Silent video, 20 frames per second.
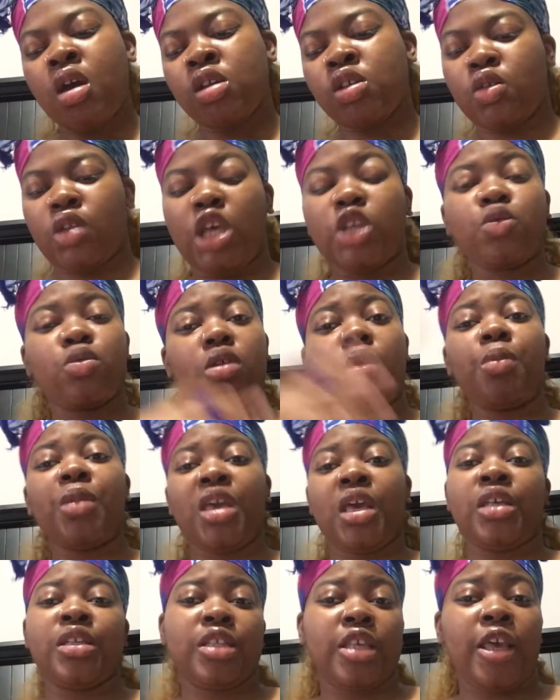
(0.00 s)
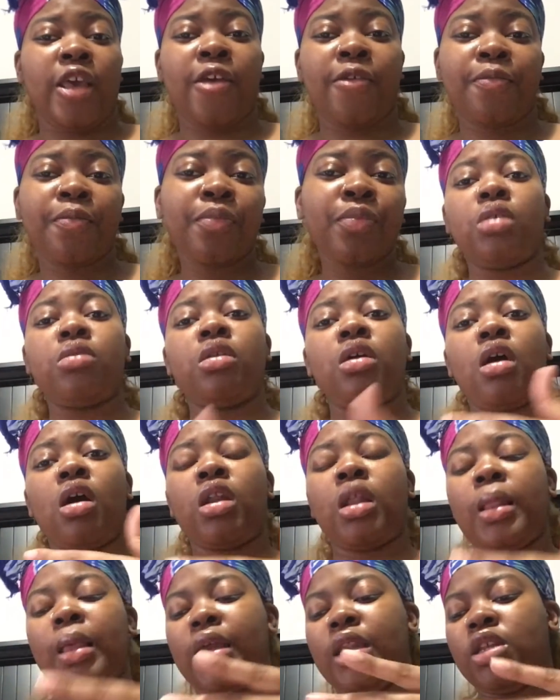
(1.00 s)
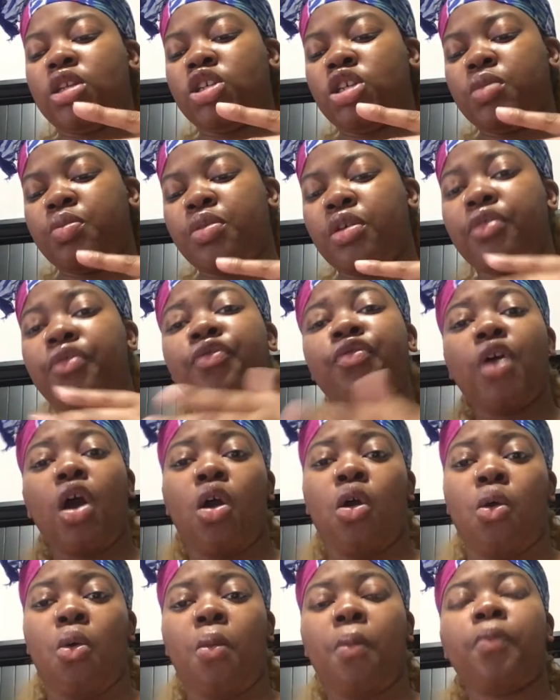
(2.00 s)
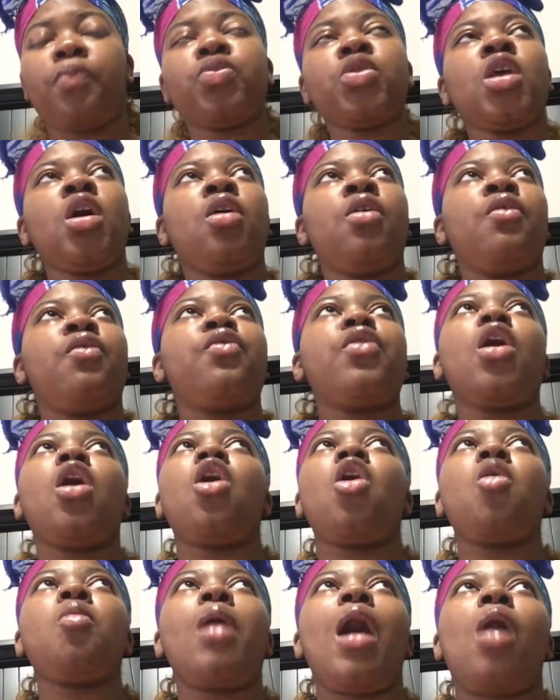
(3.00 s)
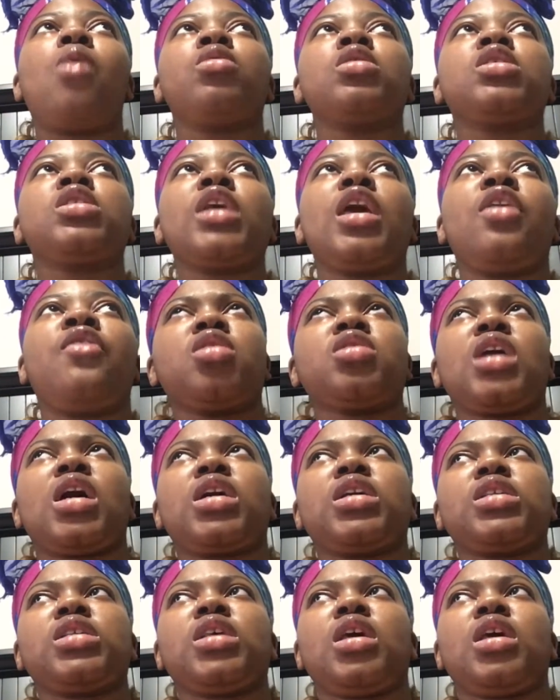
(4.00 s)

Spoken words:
So that's what the man said. The other lady, she put phone. Phone, I would say, as I could